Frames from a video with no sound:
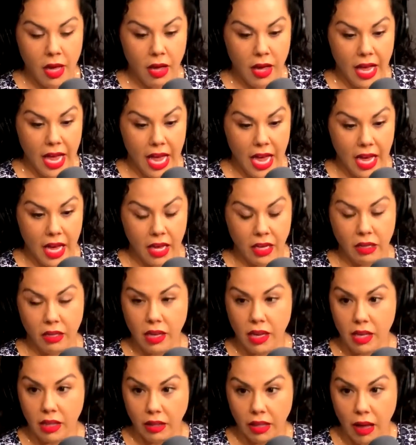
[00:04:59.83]
and
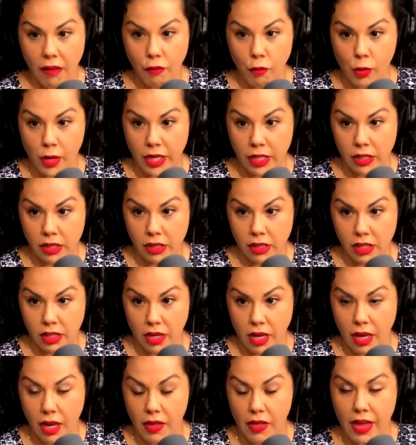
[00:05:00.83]
loved ones
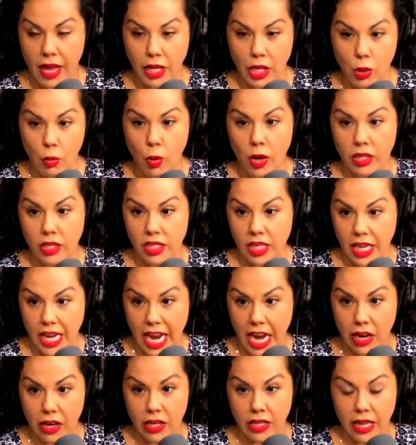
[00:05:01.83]
that you want to
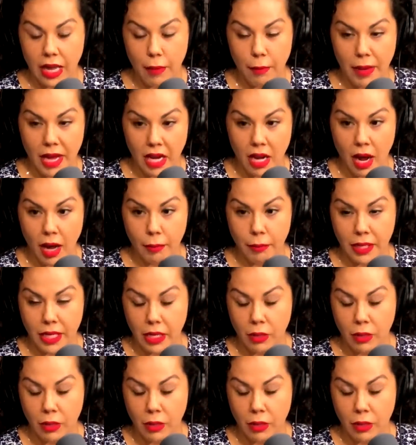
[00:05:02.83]
inherit that may not be